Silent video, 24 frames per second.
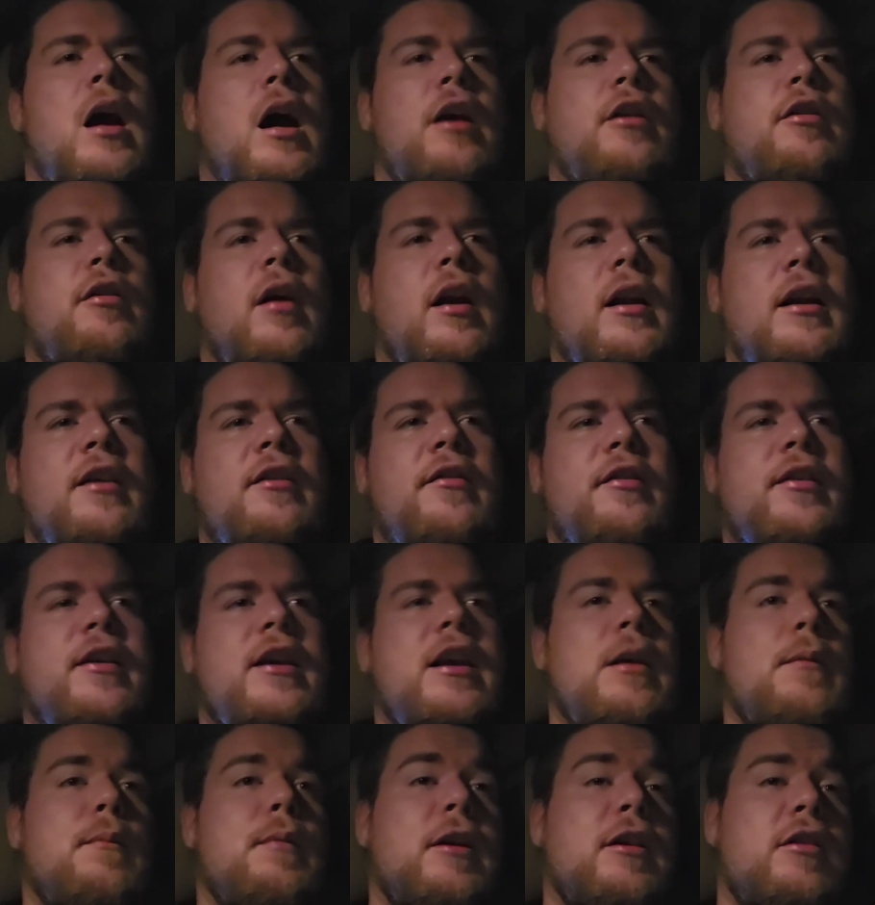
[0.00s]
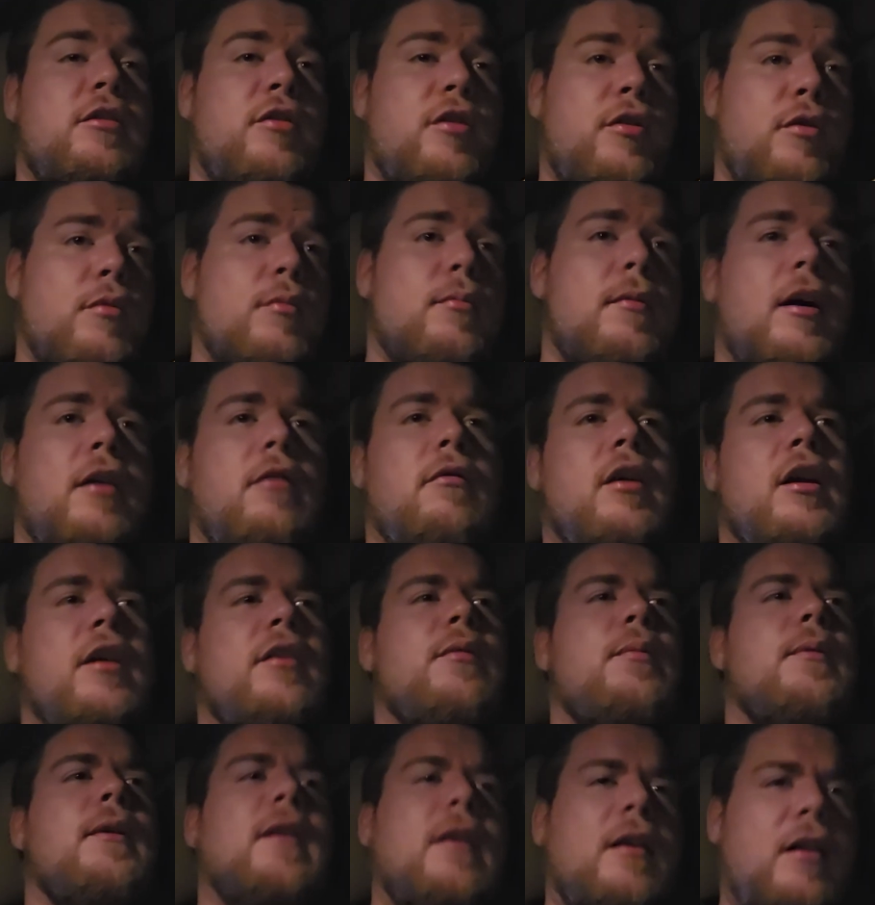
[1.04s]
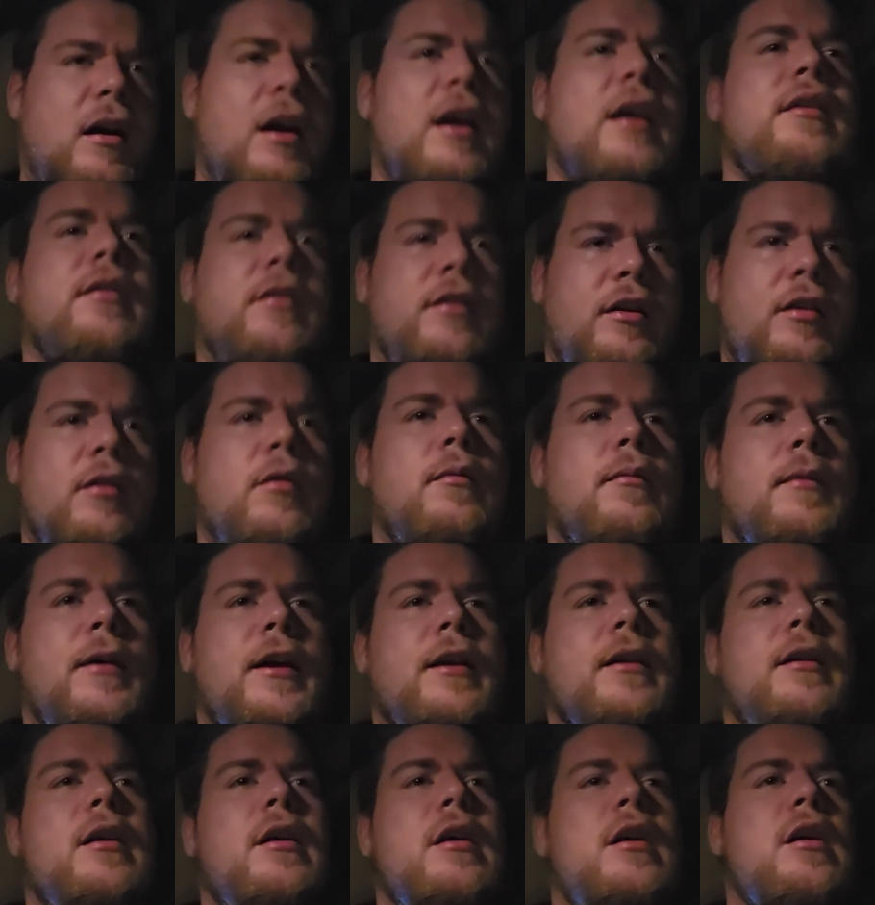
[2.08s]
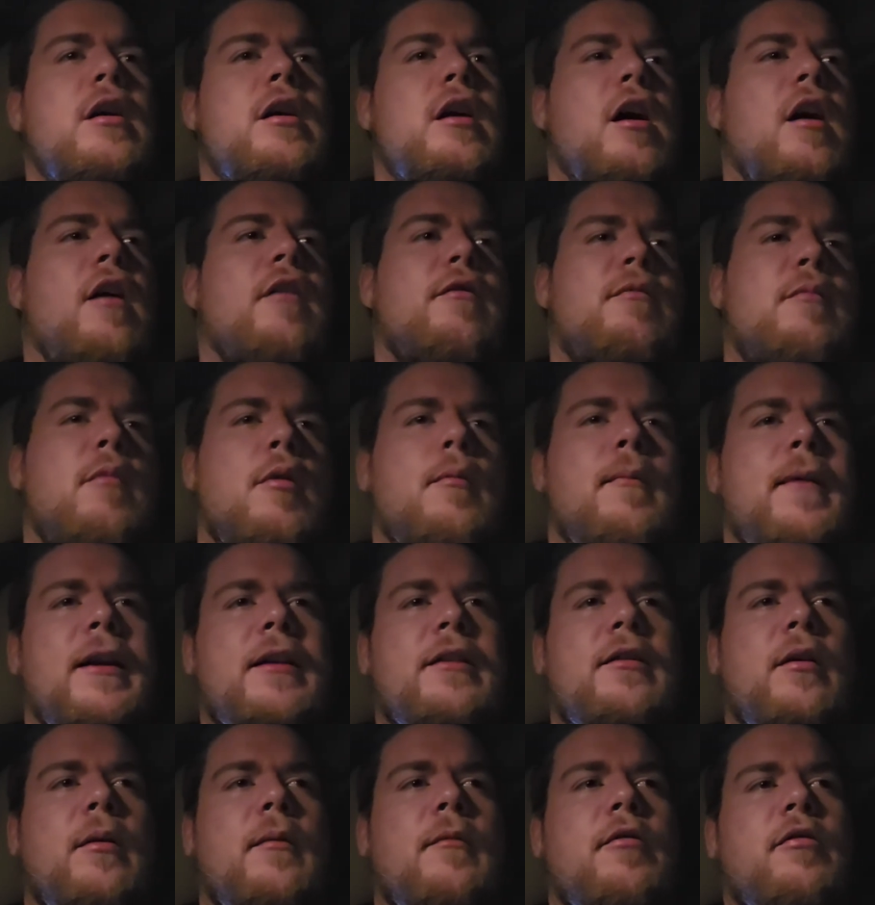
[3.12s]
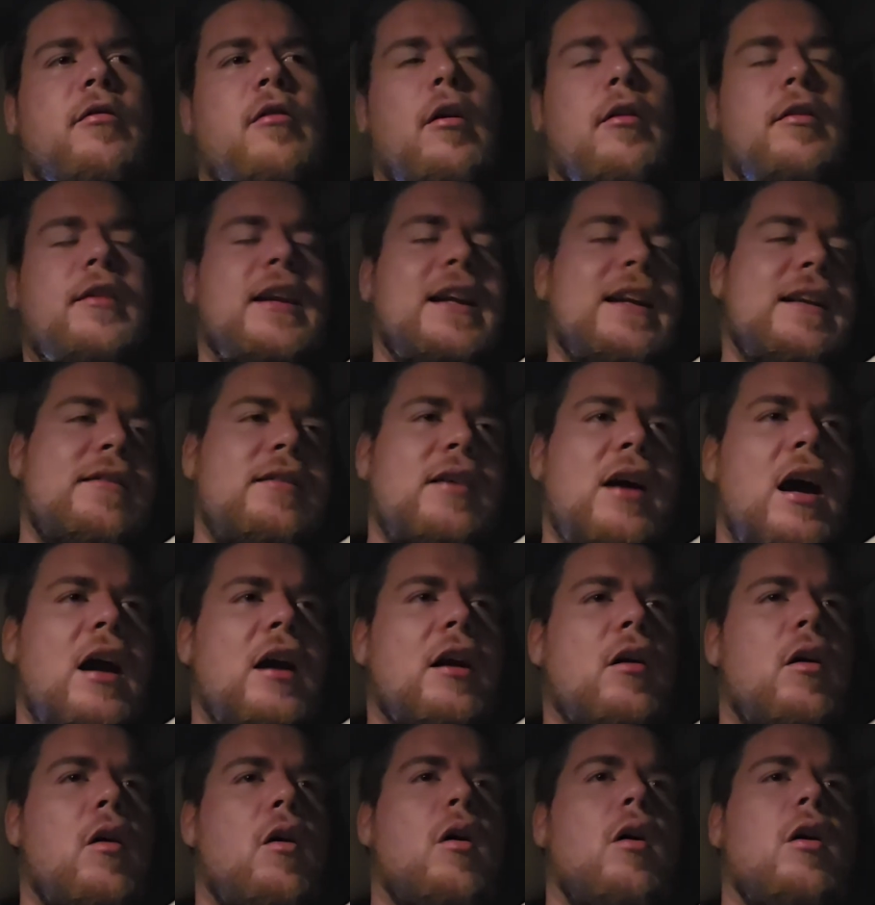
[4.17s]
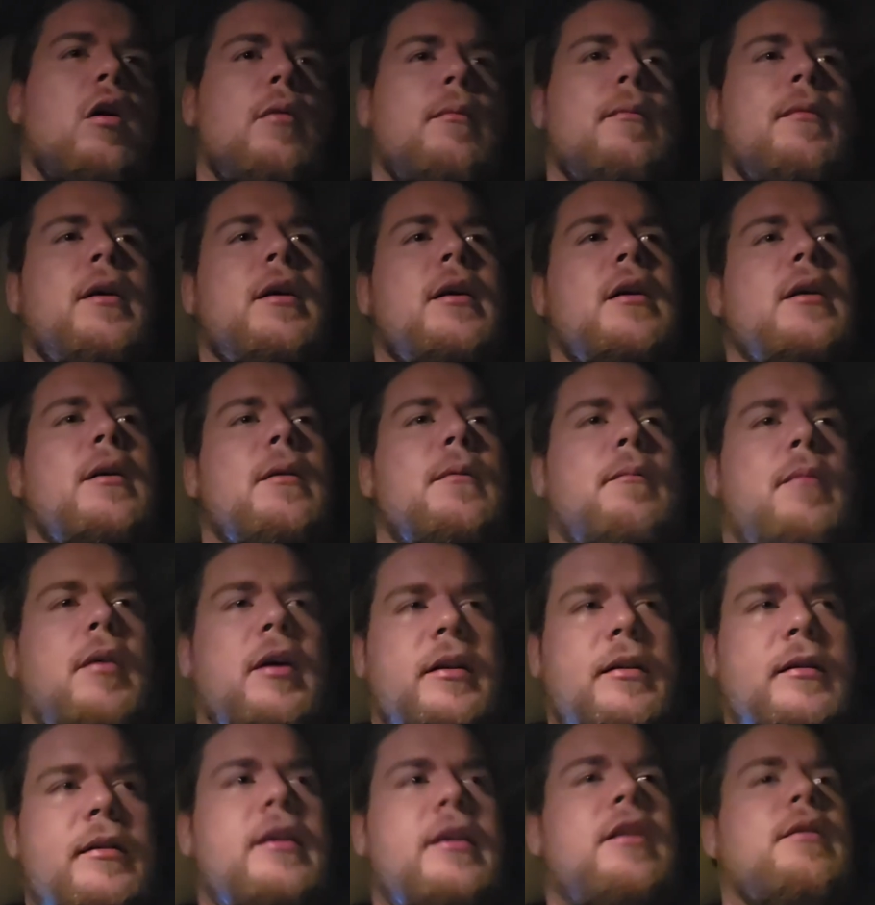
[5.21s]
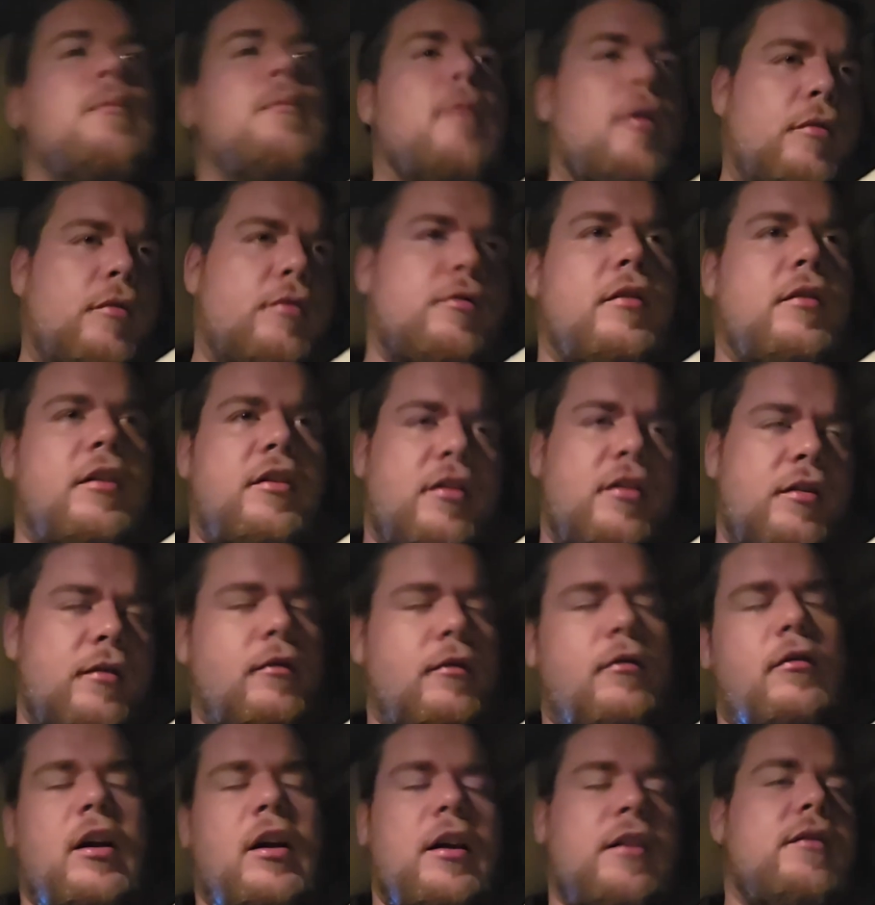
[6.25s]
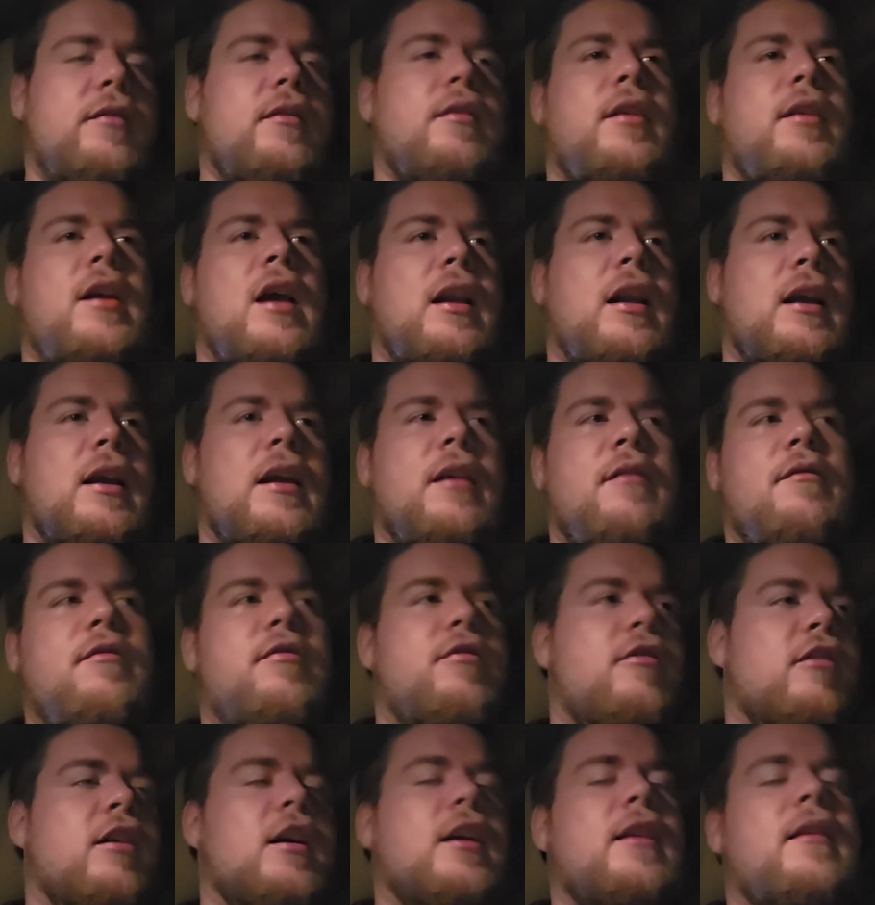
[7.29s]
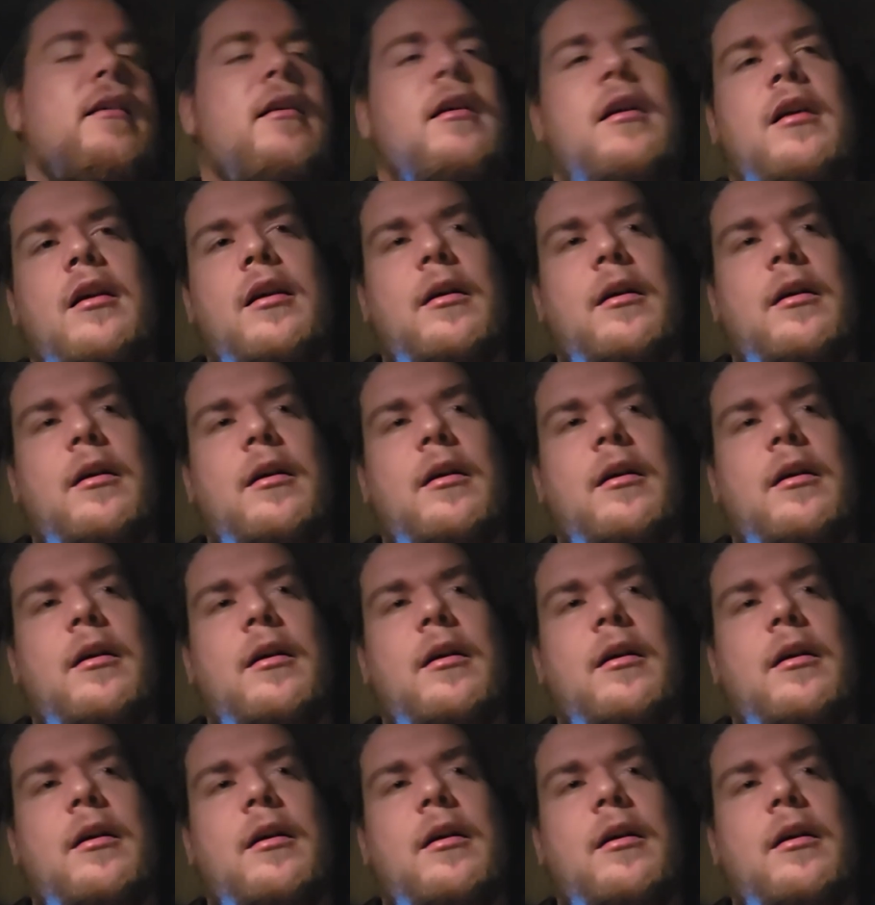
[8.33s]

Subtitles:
I tried to just keep it to my wrist, but there is a little bit of momentum throughout the entire arm. But it's mostly just wrist kind of getting flicked.